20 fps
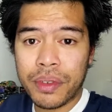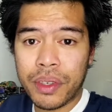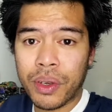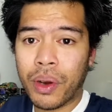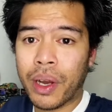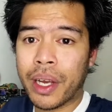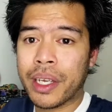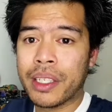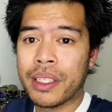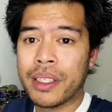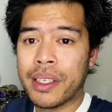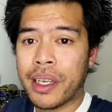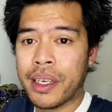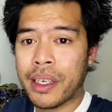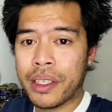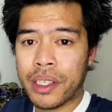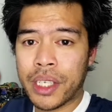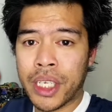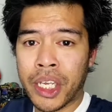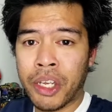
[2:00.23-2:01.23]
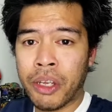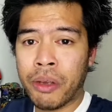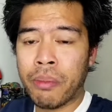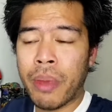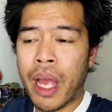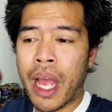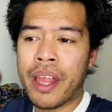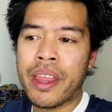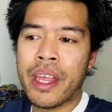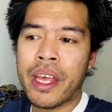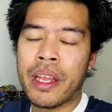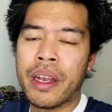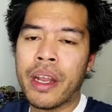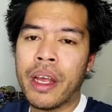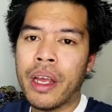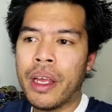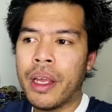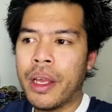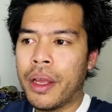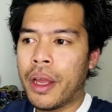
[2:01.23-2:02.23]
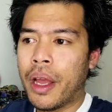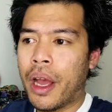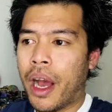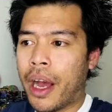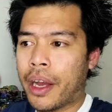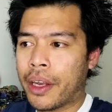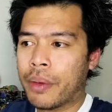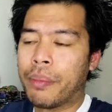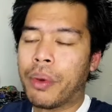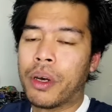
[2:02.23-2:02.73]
so I can send it to him and then I could